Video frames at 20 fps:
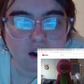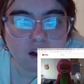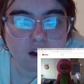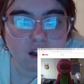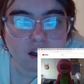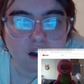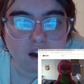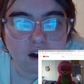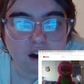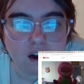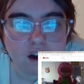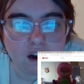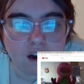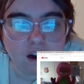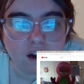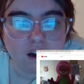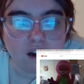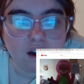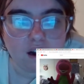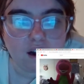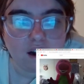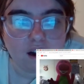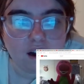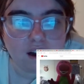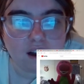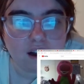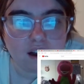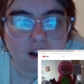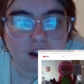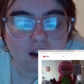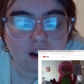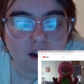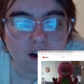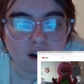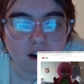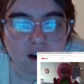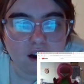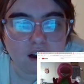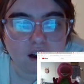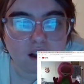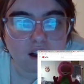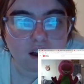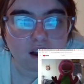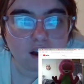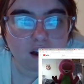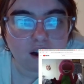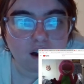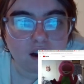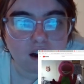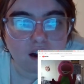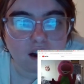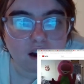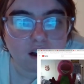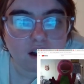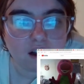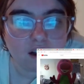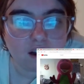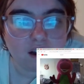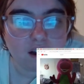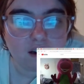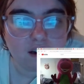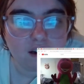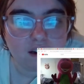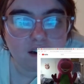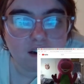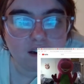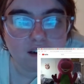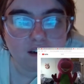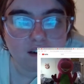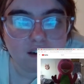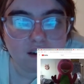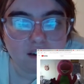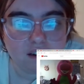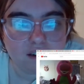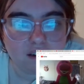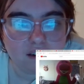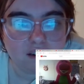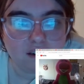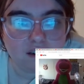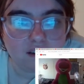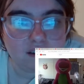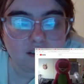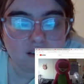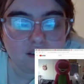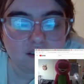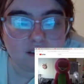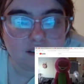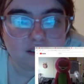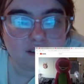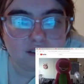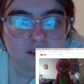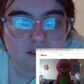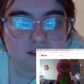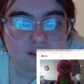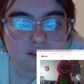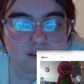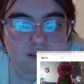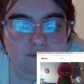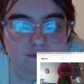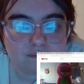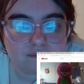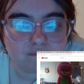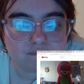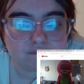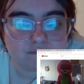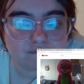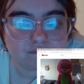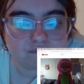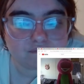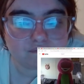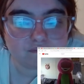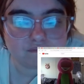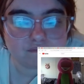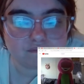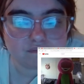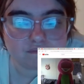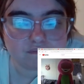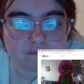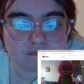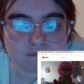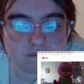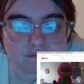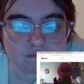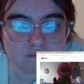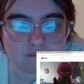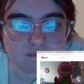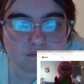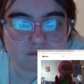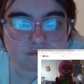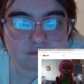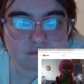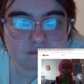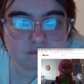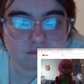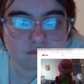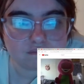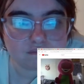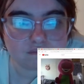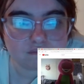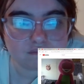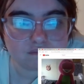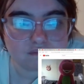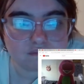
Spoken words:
That's right. 1 + 1 is 2. Too late for you.